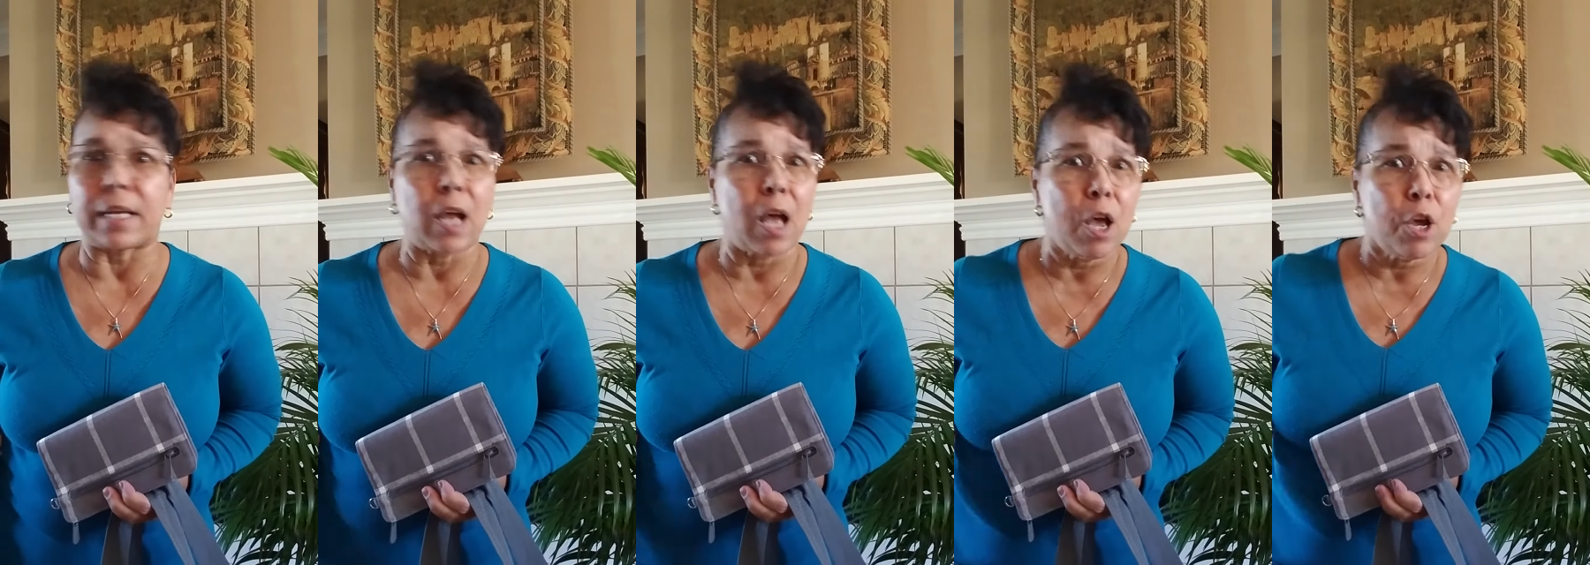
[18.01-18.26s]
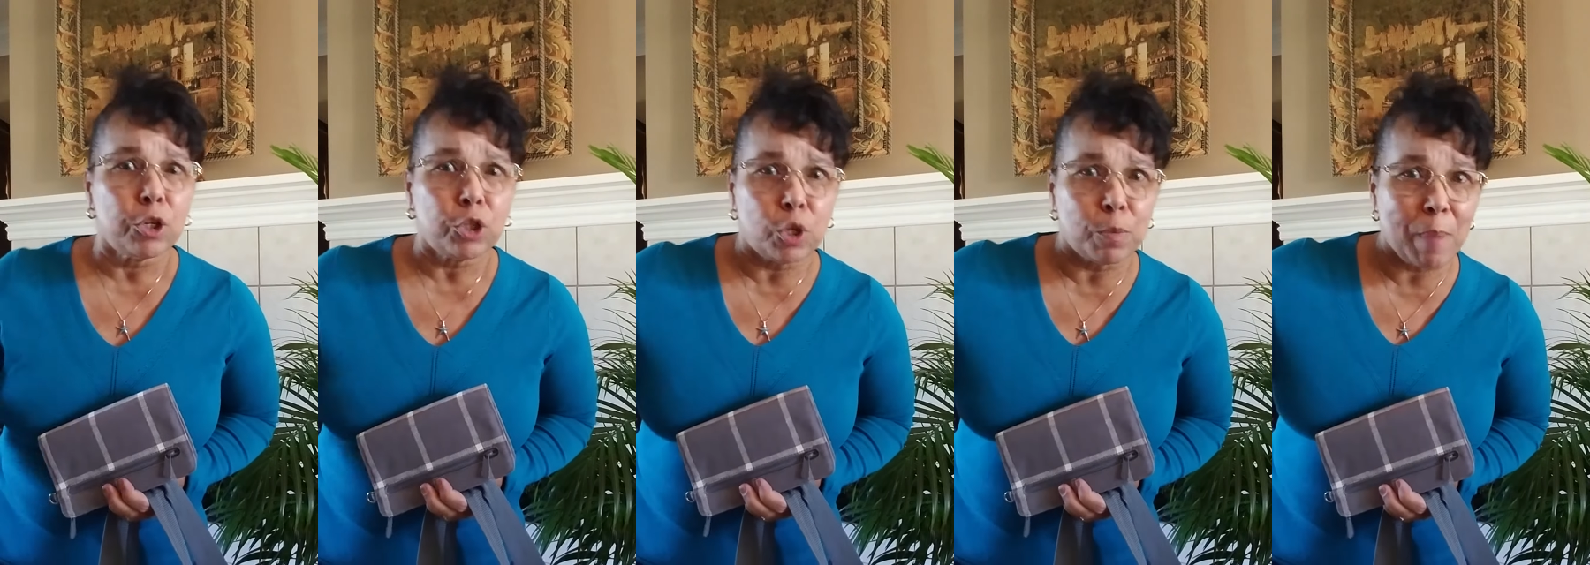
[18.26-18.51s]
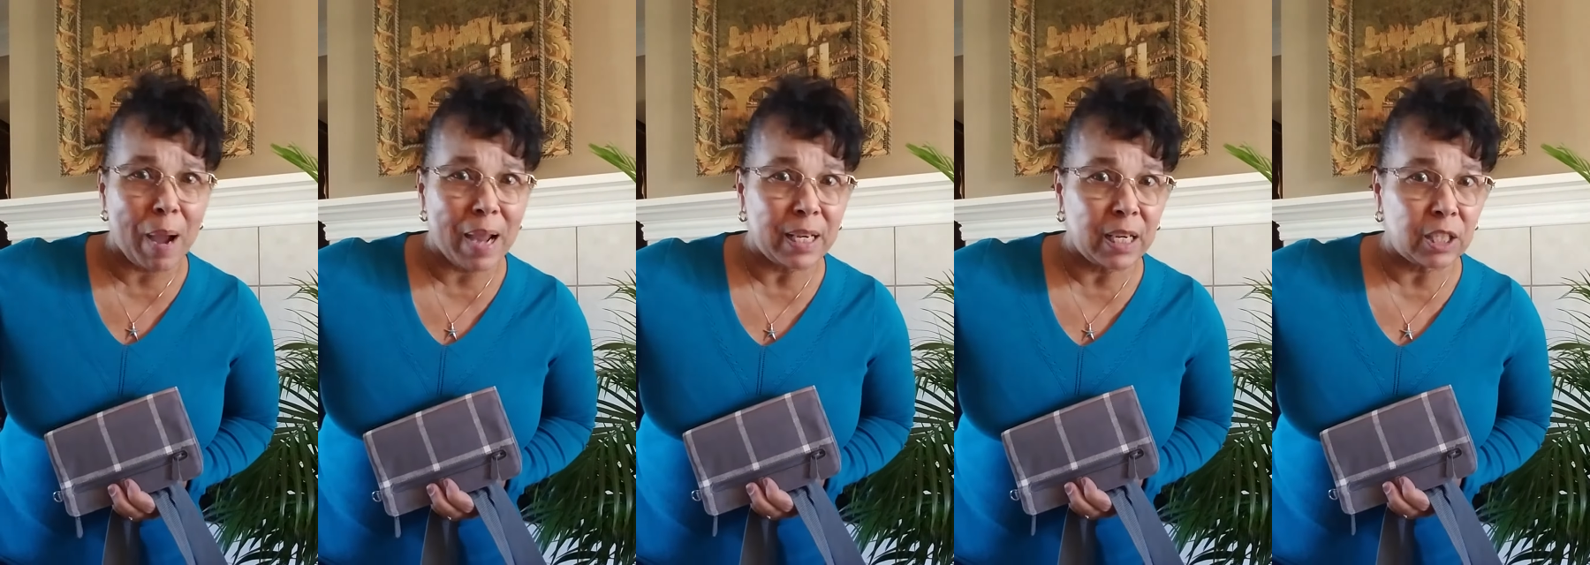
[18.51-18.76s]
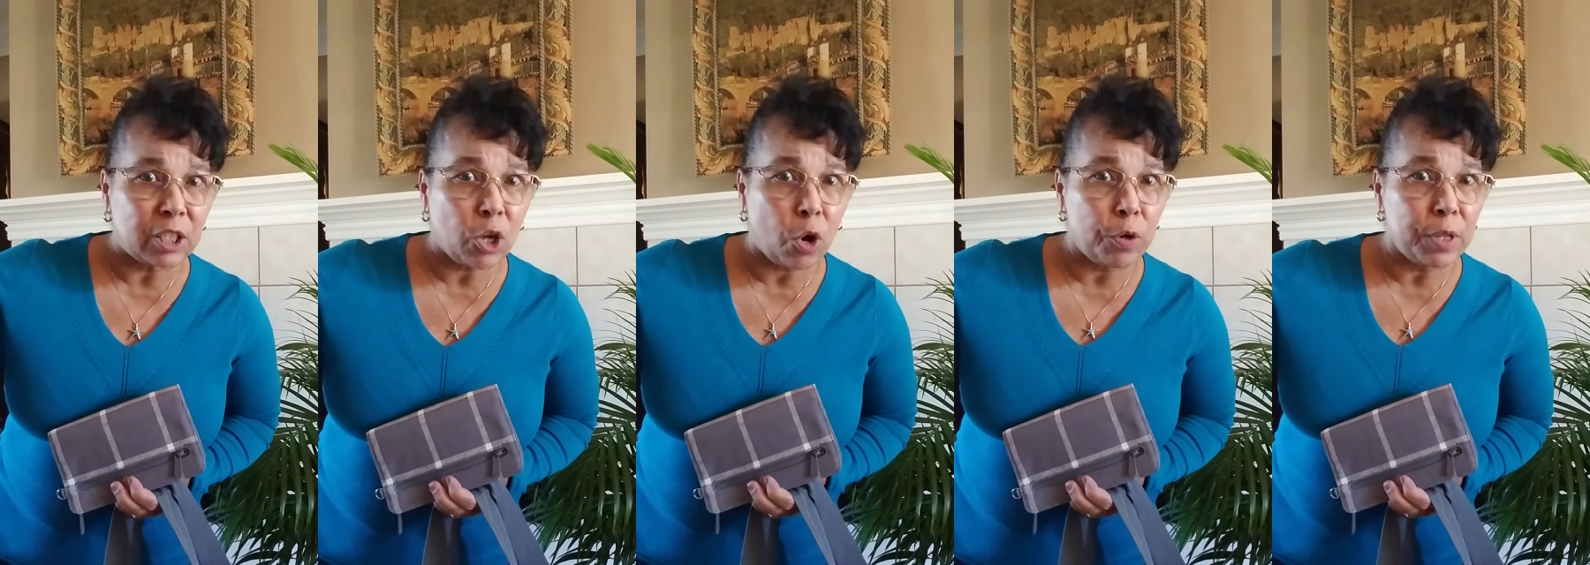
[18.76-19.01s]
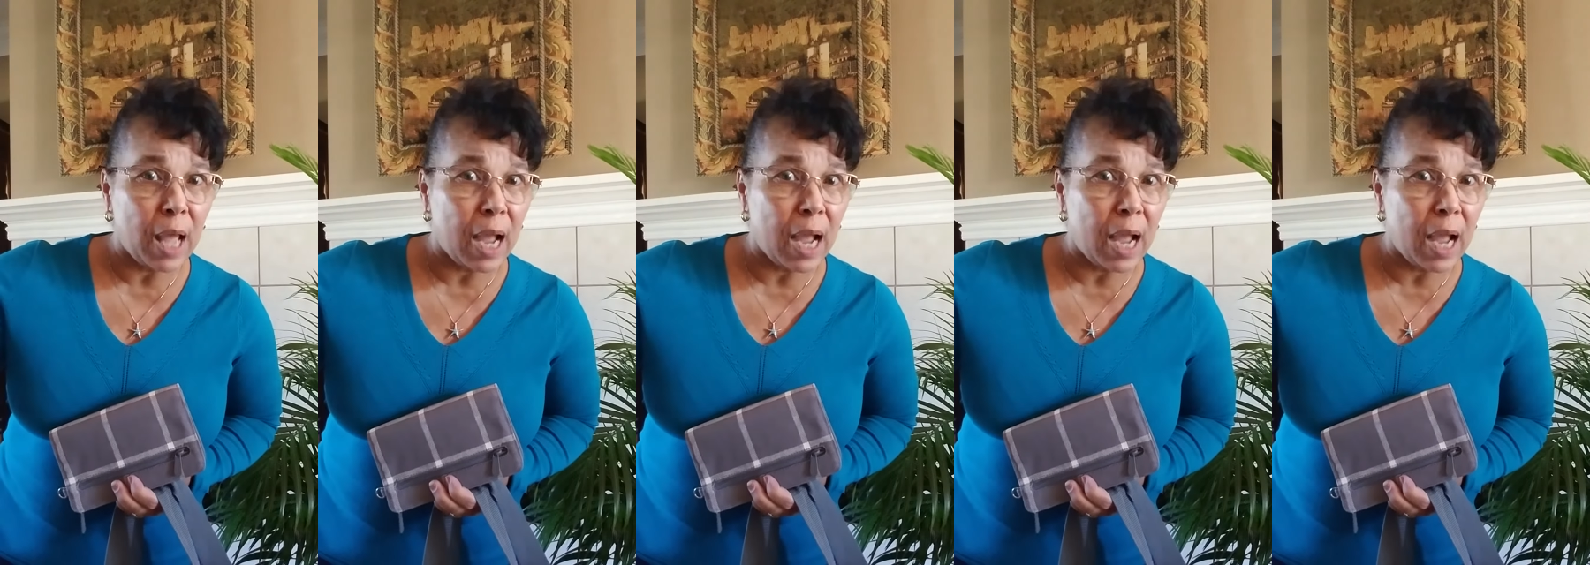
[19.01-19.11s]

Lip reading: You might need to go in that